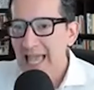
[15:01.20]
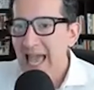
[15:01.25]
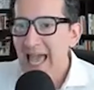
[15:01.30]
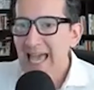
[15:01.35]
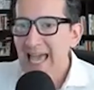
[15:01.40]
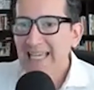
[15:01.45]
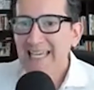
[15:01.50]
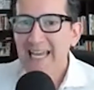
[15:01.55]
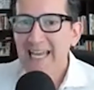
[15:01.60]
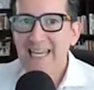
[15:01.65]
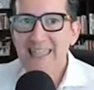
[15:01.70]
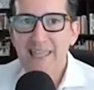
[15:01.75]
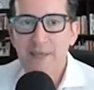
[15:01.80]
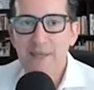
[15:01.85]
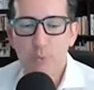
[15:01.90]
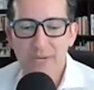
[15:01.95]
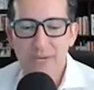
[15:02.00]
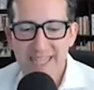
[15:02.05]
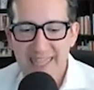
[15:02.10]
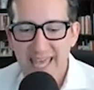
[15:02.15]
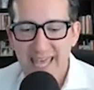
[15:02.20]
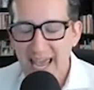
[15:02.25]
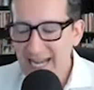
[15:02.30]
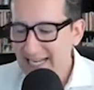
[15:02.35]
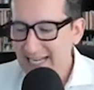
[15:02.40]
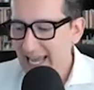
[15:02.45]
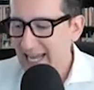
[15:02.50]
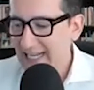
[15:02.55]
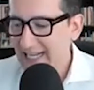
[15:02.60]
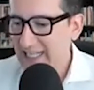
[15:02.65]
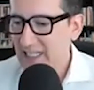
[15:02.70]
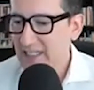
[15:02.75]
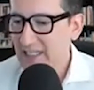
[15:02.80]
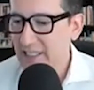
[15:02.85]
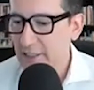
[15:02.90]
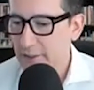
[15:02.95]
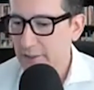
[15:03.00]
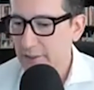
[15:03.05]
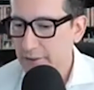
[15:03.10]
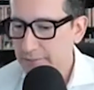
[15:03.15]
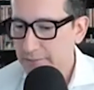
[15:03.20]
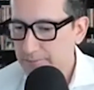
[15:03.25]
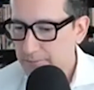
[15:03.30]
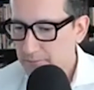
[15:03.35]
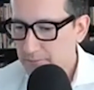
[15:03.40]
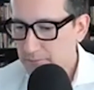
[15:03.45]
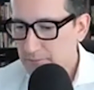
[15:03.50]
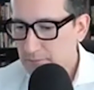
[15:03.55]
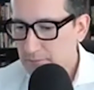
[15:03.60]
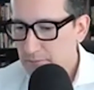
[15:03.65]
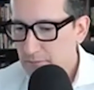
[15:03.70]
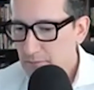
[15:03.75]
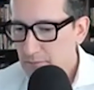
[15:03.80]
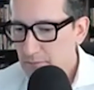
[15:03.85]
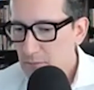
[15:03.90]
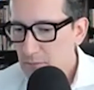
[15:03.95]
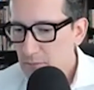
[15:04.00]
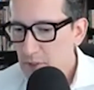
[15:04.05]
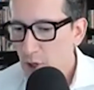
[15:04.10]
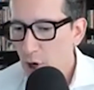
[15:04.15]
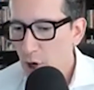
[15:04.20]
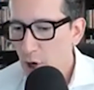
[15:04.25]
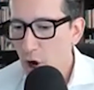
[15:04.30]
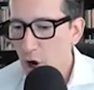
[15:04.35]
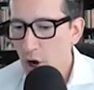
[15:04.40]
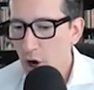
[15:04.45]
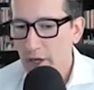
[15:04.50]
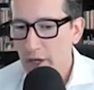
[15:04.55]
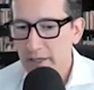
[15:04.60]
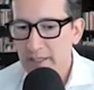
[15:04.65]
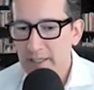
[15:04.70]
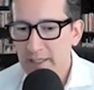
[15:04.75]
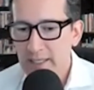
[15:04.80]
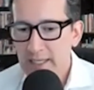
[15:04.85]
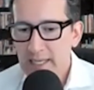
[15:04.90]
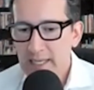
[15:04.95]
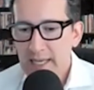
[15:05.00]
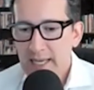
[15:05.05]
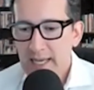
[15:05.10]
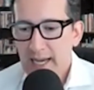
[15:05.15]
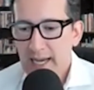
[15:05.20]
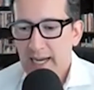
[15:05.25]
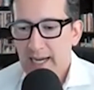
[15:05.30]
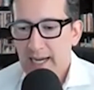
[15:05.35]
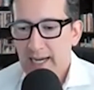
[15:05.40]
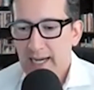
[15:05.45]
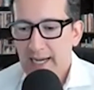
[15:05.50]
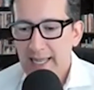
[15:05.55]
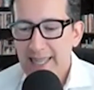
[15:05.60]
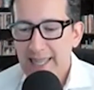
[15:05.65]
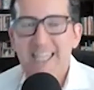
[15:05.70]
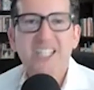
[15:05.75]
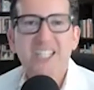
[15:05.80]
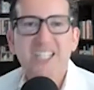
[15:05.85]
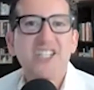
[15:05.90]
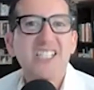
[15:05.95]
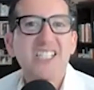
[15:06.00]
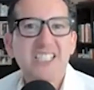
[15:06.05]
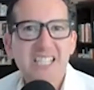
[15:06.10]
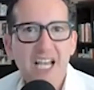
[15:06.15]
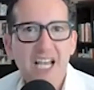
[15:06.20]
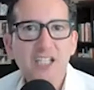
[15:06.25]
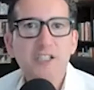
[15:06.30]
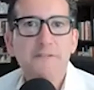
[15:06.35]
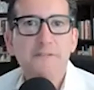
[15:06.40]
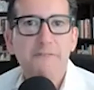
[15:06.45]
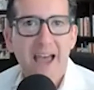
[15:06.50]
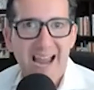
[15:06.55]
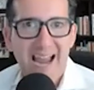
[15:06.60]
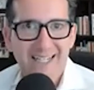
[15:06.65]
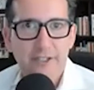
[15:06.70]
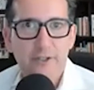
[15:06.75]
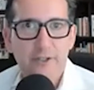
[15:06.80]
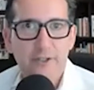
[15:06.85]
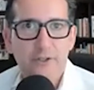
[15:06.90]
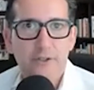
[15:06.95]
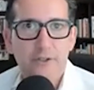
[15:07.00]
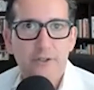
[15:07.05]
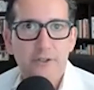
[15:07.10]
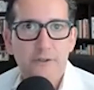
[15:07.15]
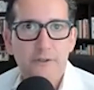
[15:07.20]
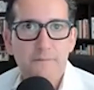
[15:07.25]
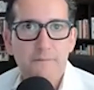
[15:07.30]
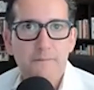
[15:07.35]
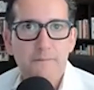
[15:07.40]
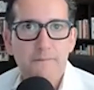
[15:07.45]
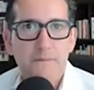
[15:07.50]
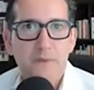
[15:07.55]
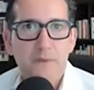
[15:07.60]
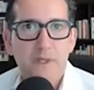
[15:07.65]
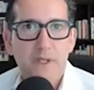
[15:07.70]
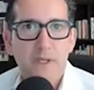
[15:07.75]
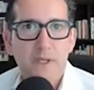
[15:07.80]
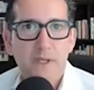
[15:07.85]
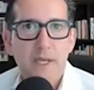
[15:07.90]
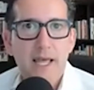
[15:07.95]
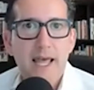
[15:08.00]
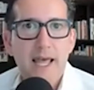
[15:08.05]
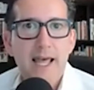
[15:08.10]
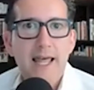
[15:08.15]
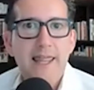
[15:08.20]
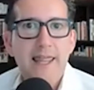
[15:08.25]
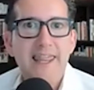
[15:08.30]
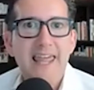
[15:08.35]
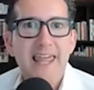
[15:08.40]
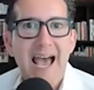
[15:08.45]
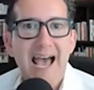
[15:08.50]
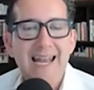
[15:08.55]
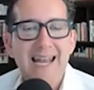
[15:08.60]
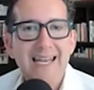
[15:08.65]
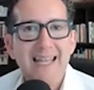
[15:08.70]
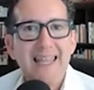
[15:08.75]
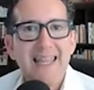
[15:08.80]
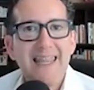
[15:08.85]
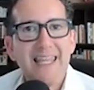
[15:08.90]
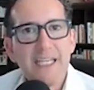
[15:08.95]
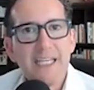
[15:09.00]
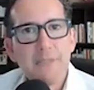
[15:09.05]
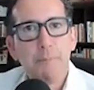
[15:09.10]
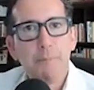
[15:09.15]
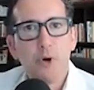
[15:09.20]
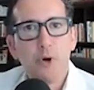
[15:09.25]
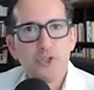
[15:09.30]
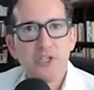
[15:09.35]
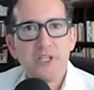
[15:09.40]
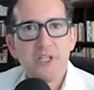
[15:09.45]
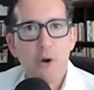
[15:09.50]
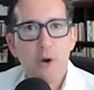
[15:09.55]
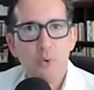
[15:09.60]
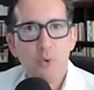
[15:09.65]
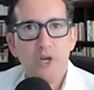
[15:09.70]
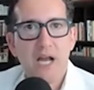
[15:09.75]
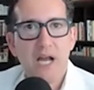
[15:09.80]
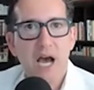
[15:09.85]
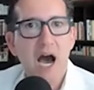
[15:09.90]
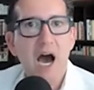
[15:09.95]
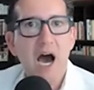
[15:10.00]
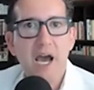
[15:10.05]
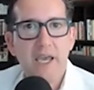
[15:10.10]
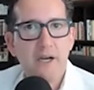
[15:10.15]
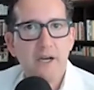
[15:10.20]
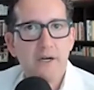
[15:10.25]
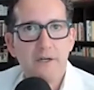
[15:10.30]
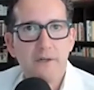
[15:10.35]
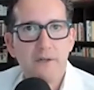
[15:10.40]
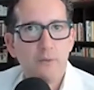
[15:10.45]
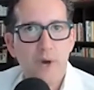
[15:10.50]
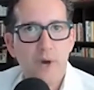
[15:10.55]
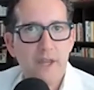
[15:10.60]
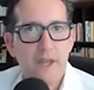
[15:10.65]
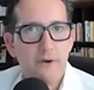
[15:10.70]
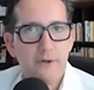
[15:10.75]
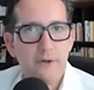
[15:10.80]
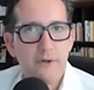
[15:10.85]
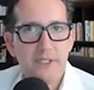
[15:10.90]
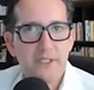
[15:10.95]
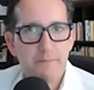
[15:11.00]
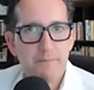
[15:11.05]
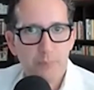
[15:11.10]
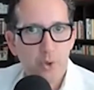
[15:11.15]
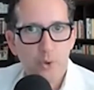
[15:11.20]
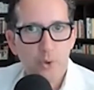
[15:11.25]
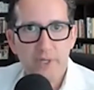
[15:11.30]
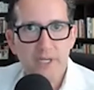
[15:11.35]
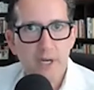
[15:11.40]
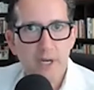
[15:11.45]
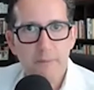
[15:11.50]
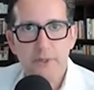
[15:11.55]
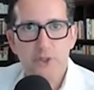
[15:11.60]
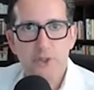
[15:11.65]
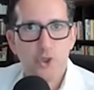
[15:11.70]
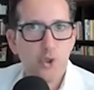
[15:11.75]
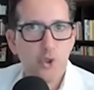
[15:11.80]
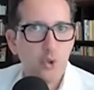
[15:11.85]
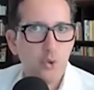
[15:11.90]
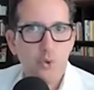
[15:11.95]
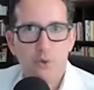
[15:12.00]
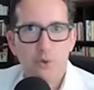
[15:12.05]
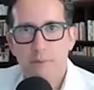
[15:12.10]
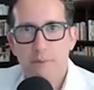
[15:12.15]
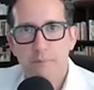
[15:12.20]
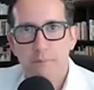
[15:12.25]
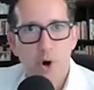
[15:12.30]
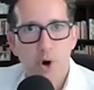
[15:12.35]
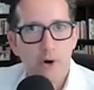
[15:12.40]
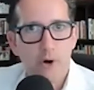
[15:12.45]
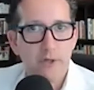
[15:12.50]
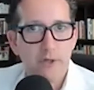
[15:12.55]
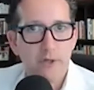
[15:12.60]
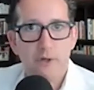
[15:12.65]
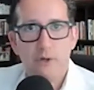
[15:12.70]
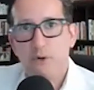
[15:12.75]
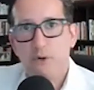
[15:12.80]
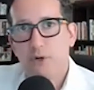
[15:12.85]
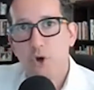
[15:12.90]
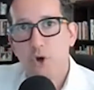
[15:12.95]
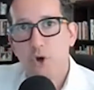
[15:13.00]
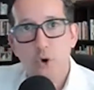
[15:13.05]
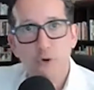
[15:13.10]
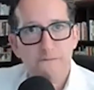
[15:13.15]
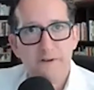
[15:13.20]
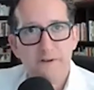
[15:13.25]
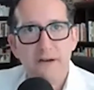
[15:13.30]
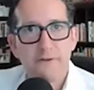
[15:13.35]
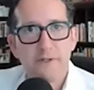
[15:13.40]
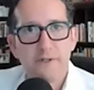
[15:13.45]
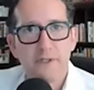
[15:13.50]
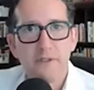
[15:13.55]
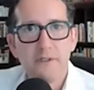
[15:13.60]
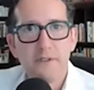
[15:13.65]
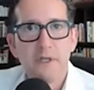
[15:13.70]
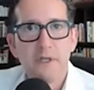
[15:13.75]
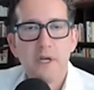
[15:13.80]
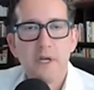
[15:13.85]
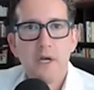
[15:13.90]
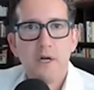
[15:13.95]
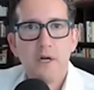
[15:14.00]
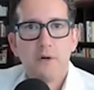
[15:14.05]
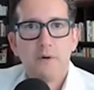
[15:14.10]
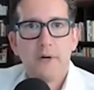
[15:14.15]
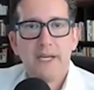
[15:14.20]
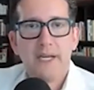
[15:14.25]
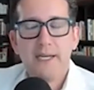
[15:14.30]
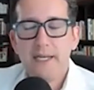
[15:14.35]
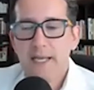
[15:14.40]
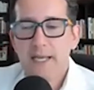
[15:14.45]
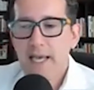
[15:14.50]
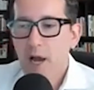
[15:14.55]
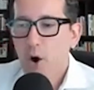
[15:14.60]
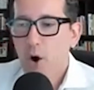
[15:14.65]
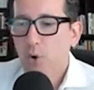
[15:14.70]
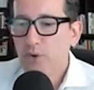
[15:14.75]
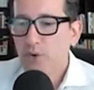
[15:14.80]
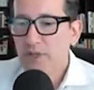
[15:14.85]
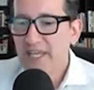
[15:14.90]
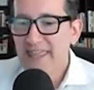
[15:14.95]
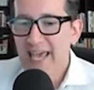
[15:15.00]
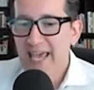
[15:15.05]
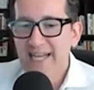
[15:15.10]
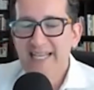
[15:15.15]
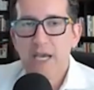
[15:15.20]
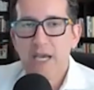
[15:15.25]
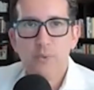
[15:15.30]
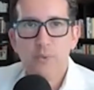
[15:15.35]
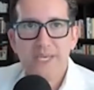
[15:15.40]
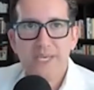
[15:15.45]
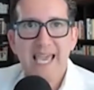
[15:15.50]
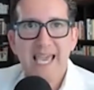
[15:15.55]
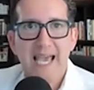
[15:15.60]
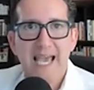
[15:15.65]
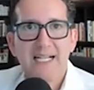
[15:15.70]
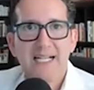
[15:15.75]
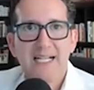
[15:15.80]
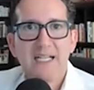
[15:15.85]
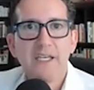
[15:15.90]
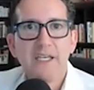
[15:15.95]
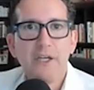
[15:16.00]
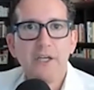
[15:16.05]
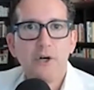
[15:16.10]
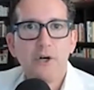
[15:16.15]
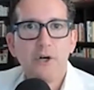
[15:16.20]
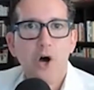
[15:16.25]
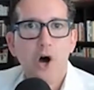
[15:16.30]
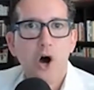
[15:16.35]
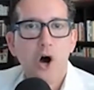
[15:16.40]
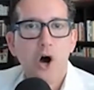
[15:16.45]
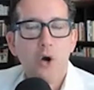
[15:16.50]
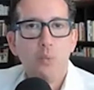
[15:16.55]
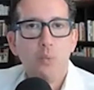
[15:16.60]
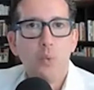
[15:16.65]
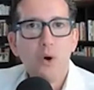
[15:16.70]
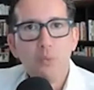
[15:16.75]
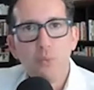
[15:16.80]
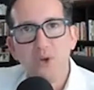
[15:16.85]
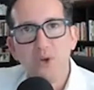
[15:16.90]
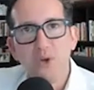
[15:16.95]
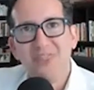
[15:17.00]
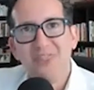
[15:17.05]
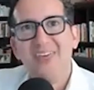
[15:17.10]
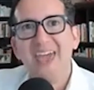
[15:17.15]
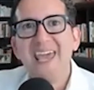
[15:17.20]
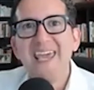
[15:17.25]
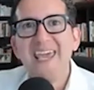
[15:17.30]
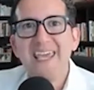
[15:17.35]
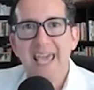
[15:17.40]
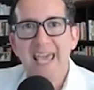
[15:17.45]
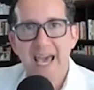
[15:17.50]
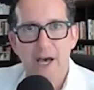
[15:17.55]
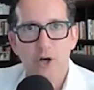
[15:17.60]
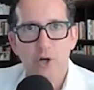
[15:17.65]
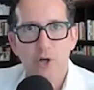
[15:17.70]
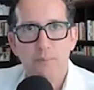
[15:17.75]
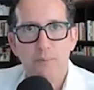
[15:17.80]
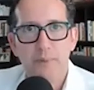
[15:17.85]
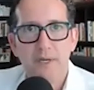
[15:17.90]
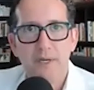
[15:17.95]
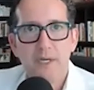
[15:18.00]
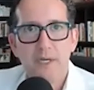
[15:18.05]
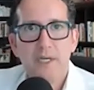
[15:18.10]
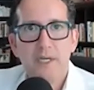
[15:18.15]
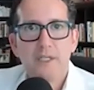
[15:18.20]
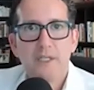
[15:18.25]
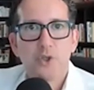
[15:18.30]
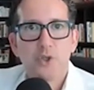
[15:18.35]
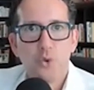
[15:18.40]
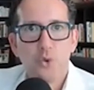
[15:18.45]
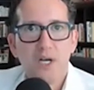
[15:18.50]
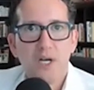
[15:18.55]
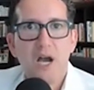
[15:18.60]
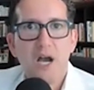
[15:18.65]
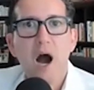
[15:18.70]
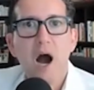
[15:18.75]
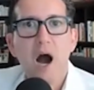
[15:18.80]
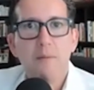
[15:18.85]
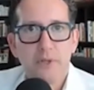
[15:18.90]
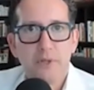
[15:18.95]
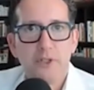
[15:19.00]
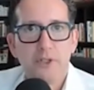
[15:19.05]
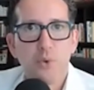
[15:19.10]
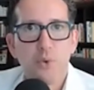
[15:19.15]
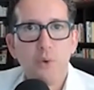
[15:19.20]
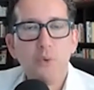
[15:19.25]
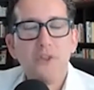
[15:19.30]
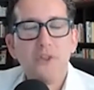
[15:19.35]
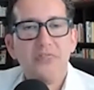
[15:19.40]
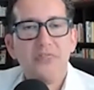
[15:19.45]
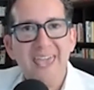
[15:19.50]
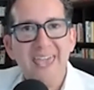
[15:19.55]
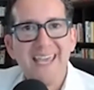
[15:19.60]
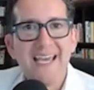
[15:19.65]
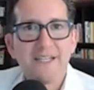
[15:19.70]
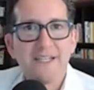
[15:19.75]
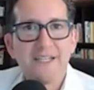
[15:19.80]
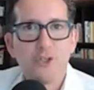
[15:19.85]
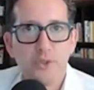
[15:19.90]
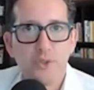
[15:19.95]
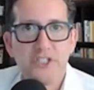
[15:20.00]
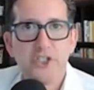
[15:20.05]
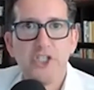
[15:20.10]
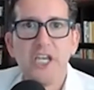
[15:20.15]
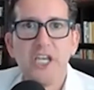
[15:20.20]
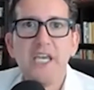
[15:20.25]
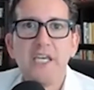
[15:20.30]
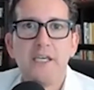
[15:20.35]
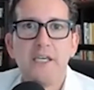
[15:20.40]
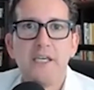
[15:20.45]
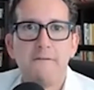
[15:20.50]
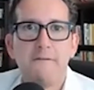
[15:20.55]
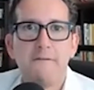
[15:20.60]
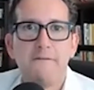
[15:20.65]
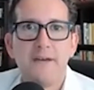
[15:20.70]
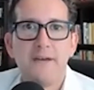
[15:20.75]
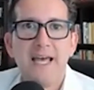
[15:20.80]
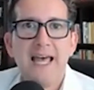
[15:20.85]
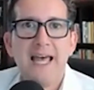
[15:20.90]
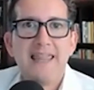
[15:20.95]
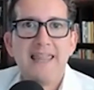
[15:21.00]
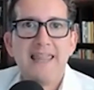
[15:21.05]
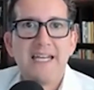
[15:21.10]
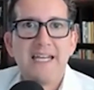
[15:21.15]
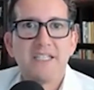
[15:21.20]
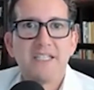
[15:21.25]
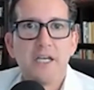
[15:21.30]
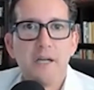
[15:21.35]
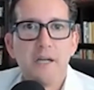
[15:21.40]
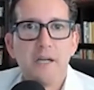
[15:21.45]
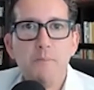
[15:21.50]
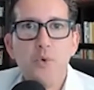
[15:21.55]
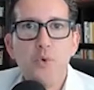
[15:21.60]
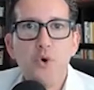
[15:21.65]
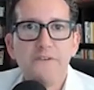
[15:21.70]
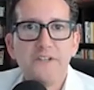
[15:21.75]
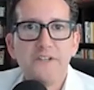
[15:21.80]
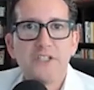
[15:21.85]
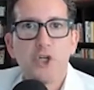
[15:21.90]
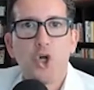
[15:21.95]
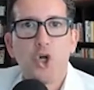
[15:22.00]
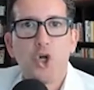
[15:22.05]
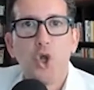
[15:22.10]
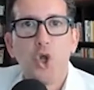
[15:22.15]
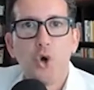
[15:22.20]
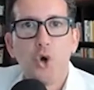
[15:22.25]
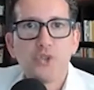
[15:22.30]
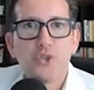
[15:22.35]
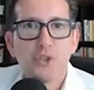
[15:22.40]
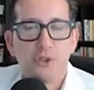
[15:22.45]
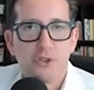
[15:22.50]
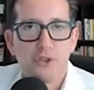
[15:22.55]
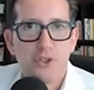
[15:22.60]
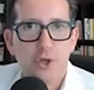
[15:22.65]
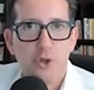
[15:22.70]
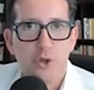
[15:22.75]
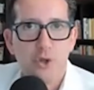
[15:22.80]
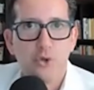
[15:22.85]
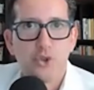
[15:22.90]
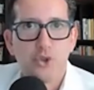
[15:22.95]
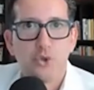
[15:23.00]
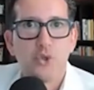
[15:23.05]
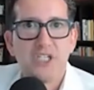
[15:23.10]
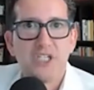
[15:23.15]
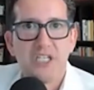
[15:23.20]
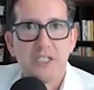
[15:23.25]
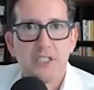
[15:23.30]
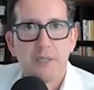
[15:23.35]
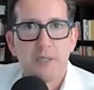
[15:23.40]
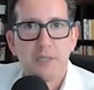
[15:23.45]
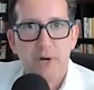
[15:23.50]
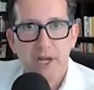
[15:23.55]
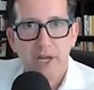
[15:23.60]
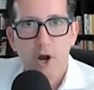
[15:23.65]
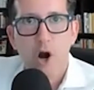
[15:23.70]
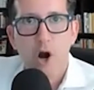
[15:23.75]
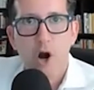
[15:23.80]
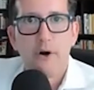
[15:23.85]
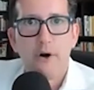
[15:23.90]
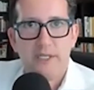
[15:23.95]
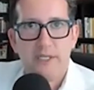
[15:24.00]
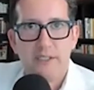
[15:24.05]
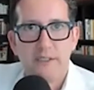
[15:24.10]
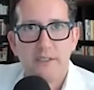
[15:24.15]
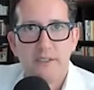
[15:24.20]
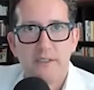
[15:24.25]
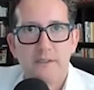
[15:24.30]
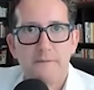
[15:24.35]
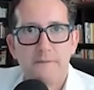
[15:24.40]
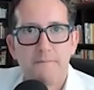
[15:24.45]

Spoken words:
can we then get clear on the success factors that this person that we're going to hire, whether it's employee number 2 or a partner or a co-founder, right? Only then can we get clear on what will they help to accomplish, what will they get to achieve that is going to move us closer to those strategic priorities,